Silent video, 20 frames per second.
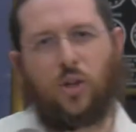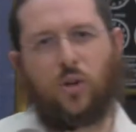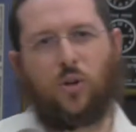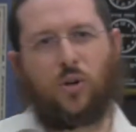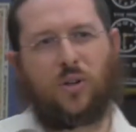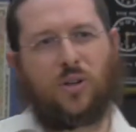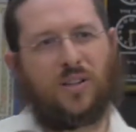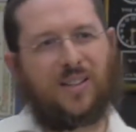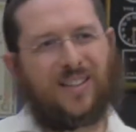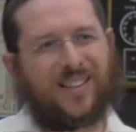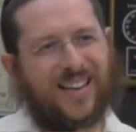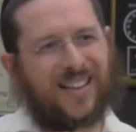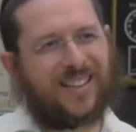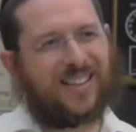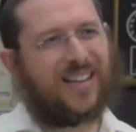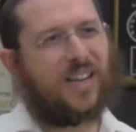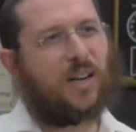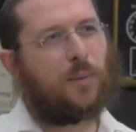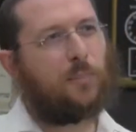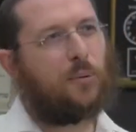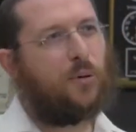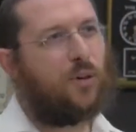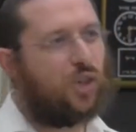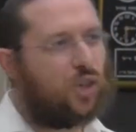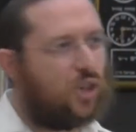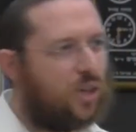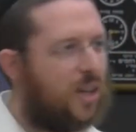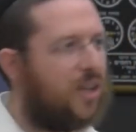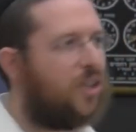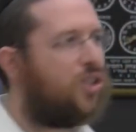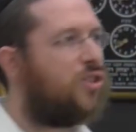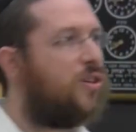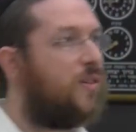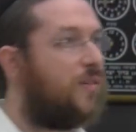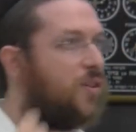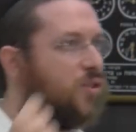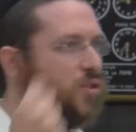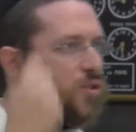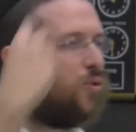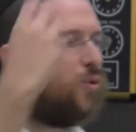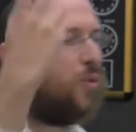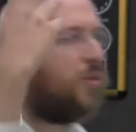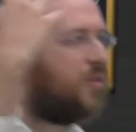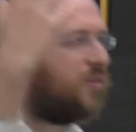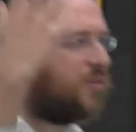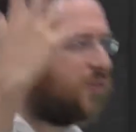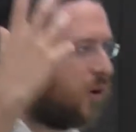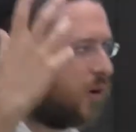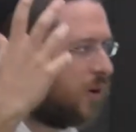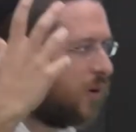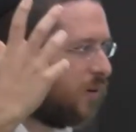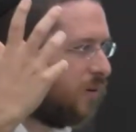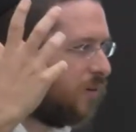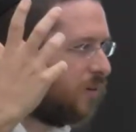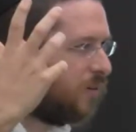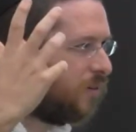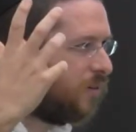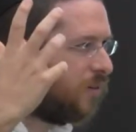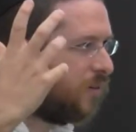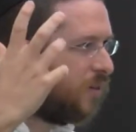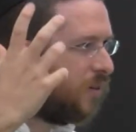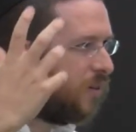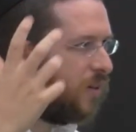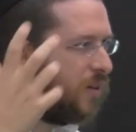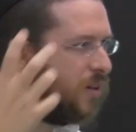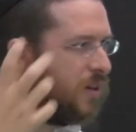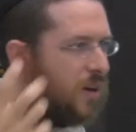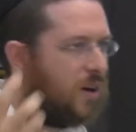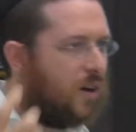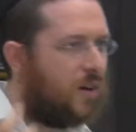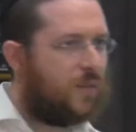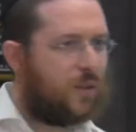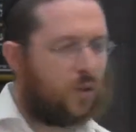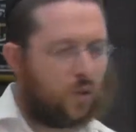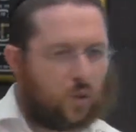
you can get an appreciation of the truth of God, of the